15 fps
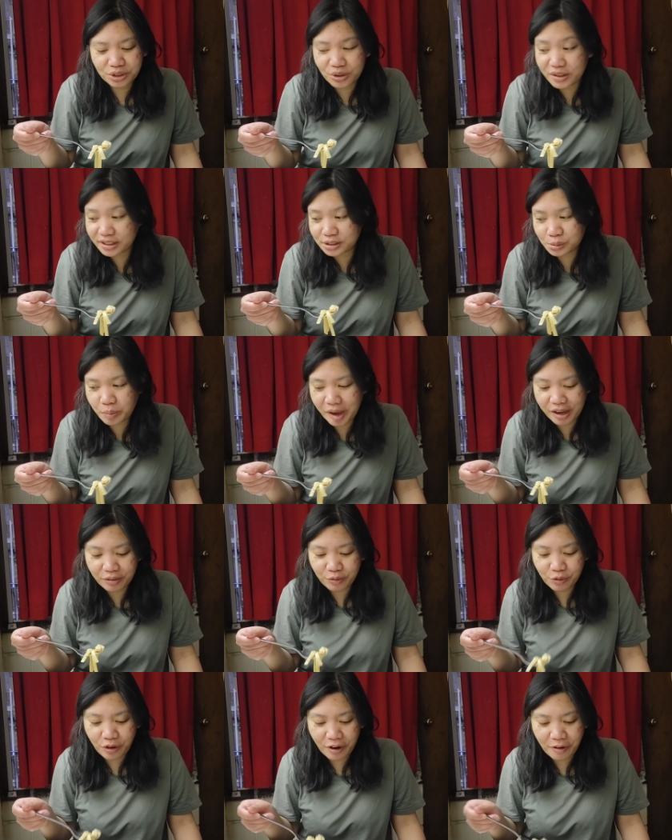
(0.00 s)
you
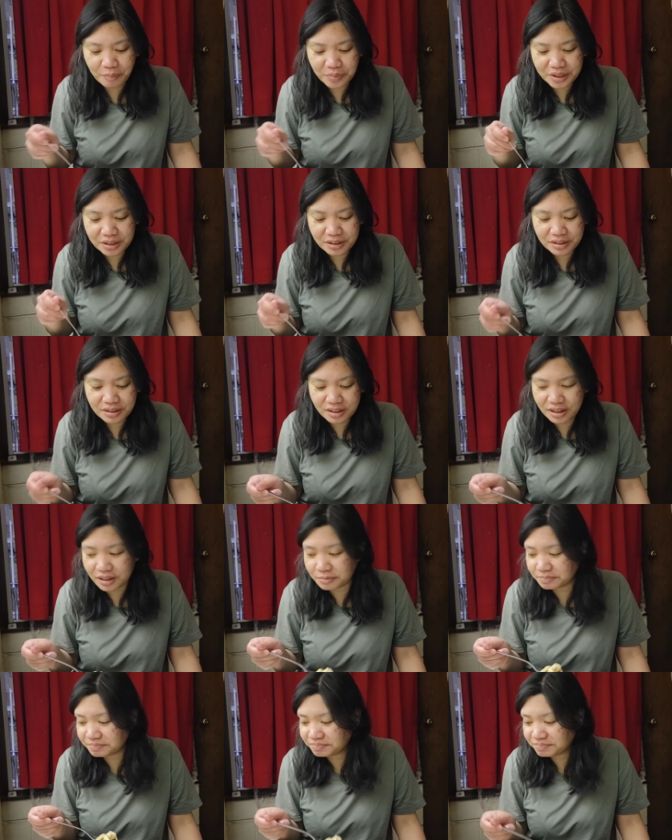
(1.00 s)
expect from
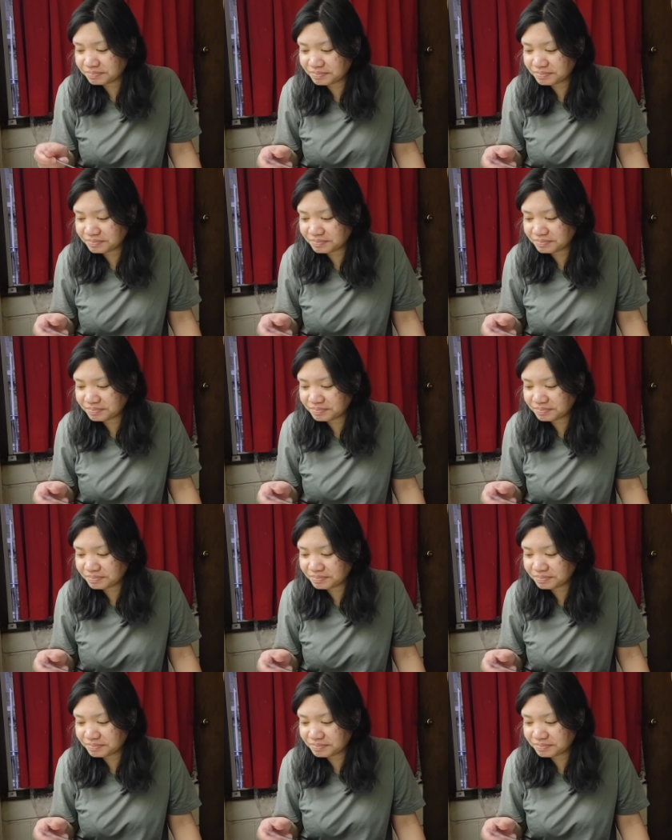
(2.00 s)
um